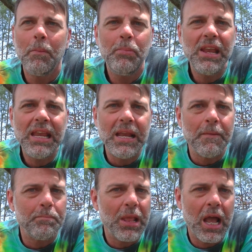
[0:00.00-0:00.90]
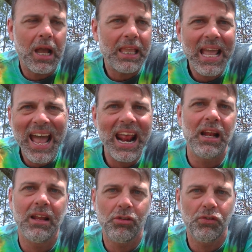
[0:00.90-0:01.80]
be a
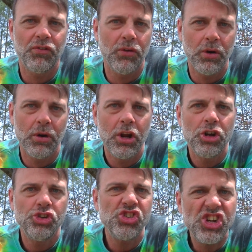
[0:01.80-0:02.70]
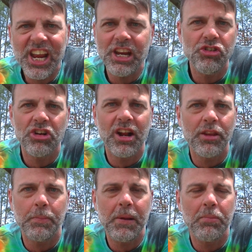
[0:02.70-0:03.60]
catalyst for change in
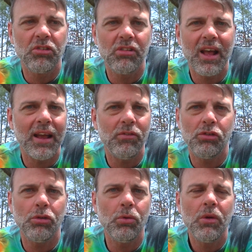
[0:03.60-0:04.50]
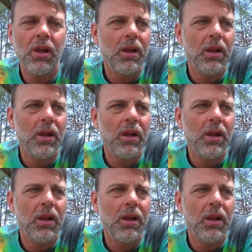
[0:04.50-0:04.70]
other people's lives, to